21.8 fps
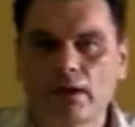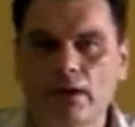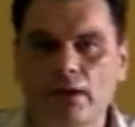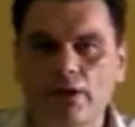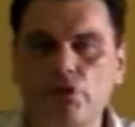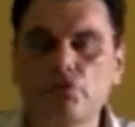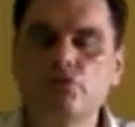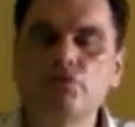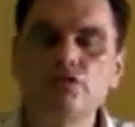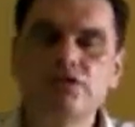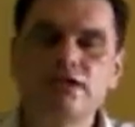
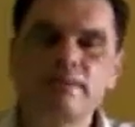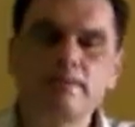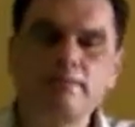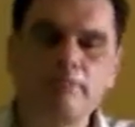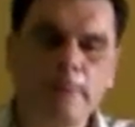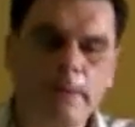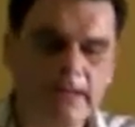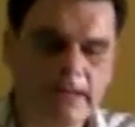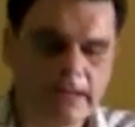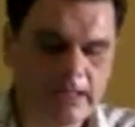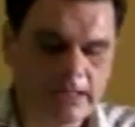Using
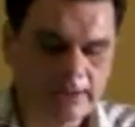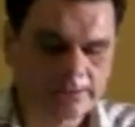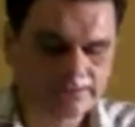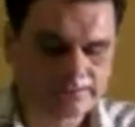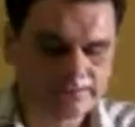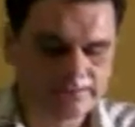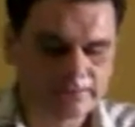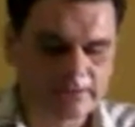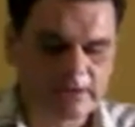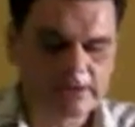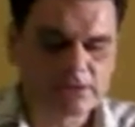be
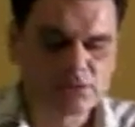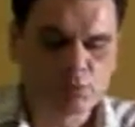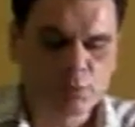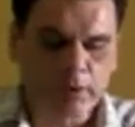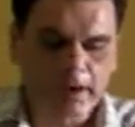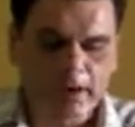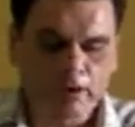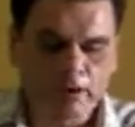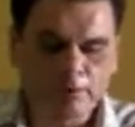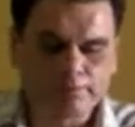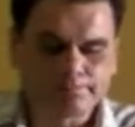as
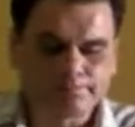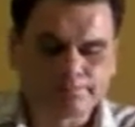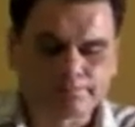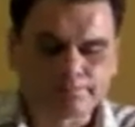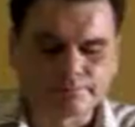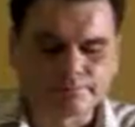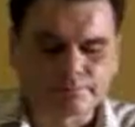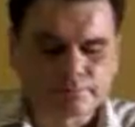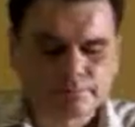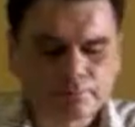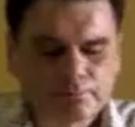well,
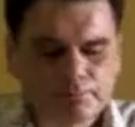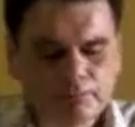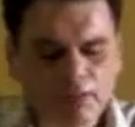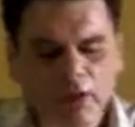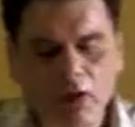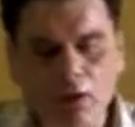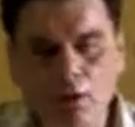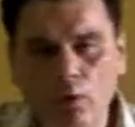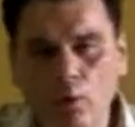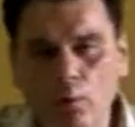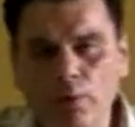
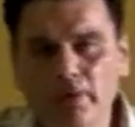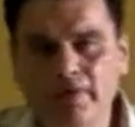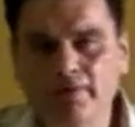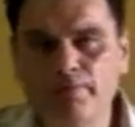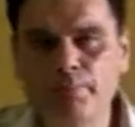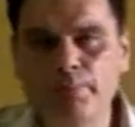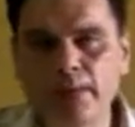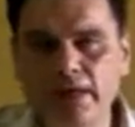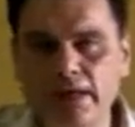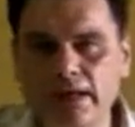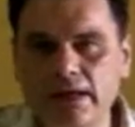
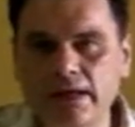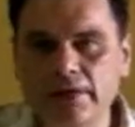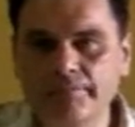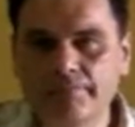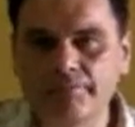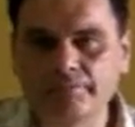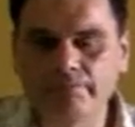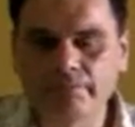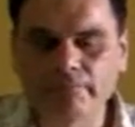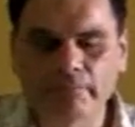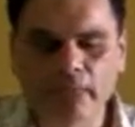with be,
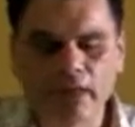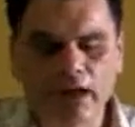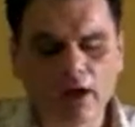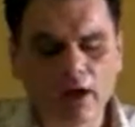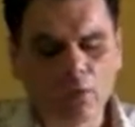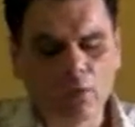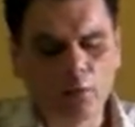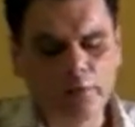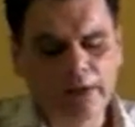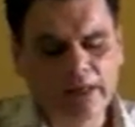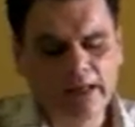
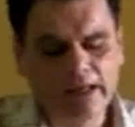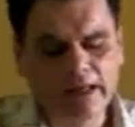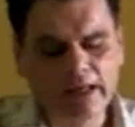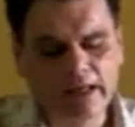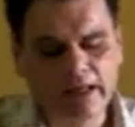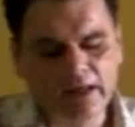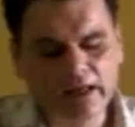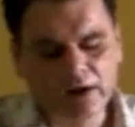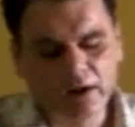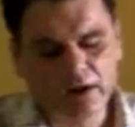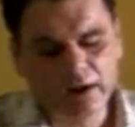
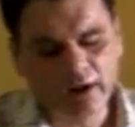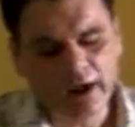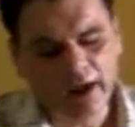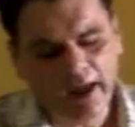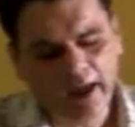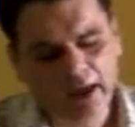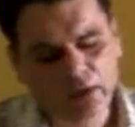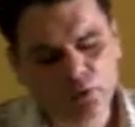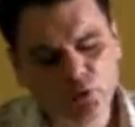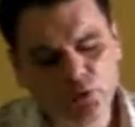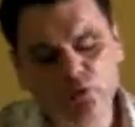we
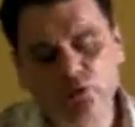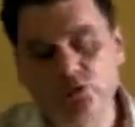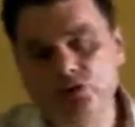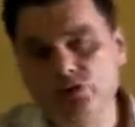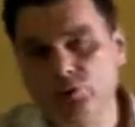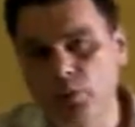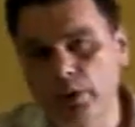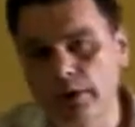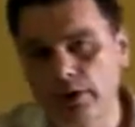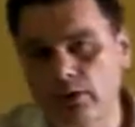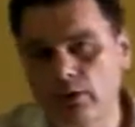use
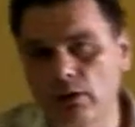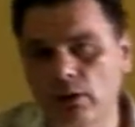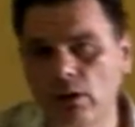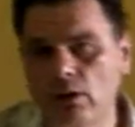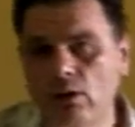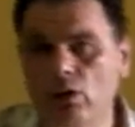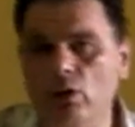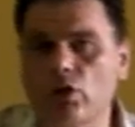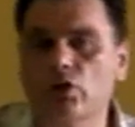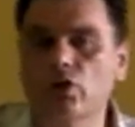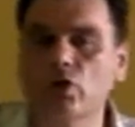will
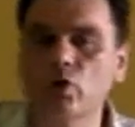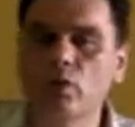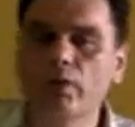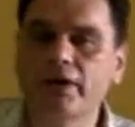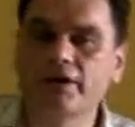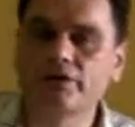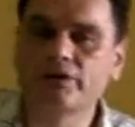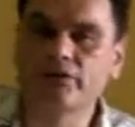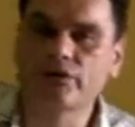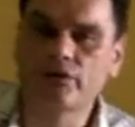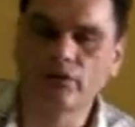or
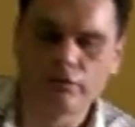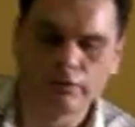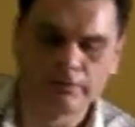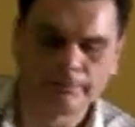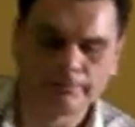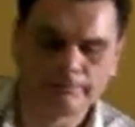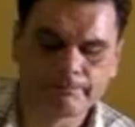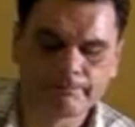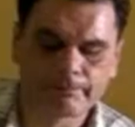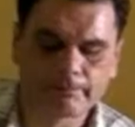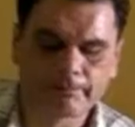going to,
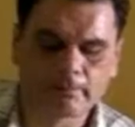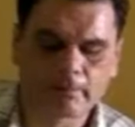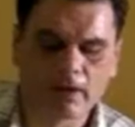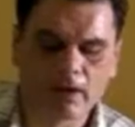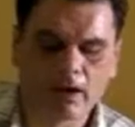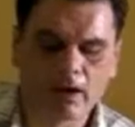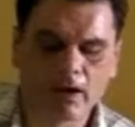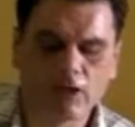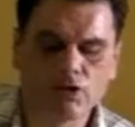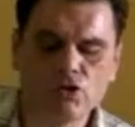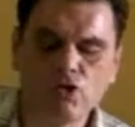
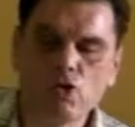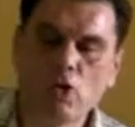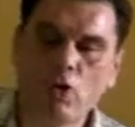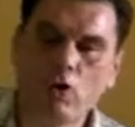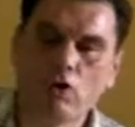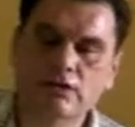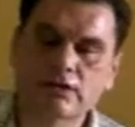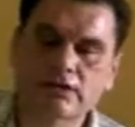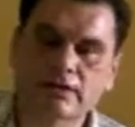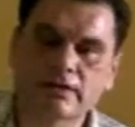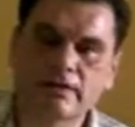
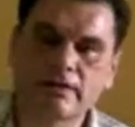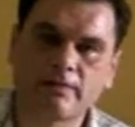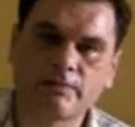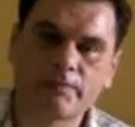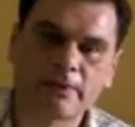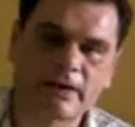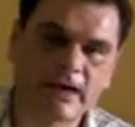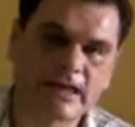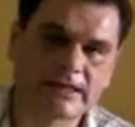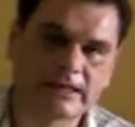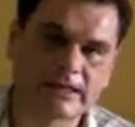not the
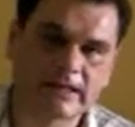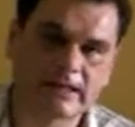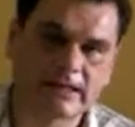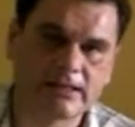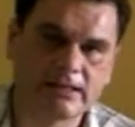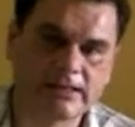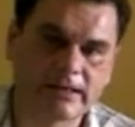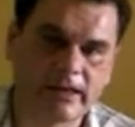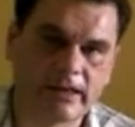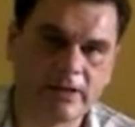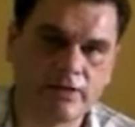present
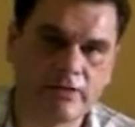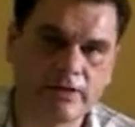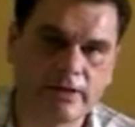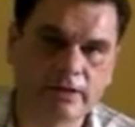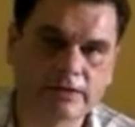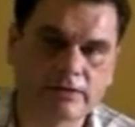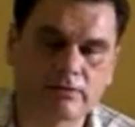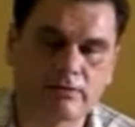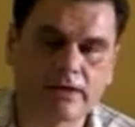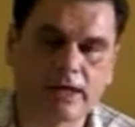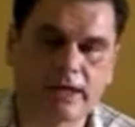
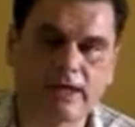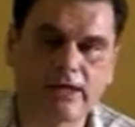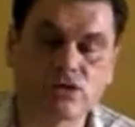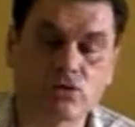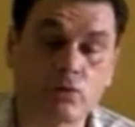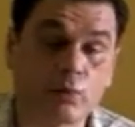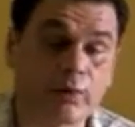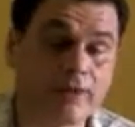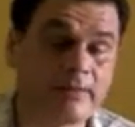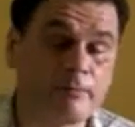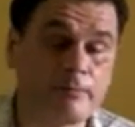continuous. Okay, so
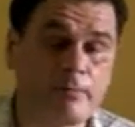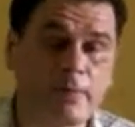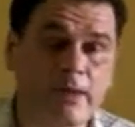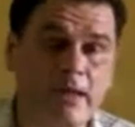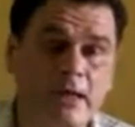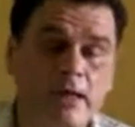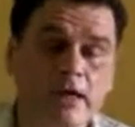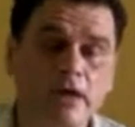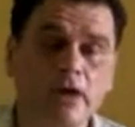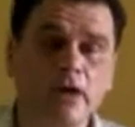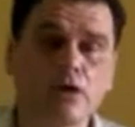with
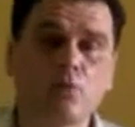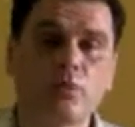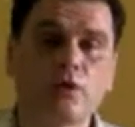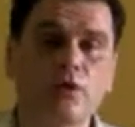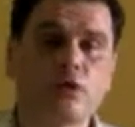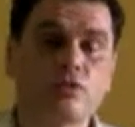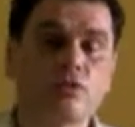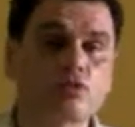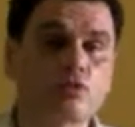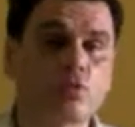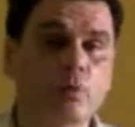be, we
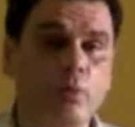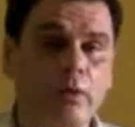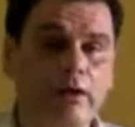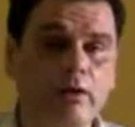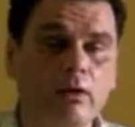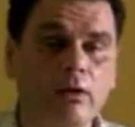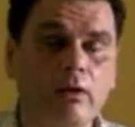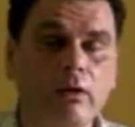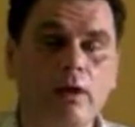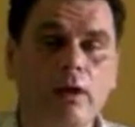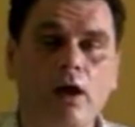use
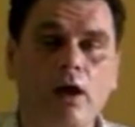will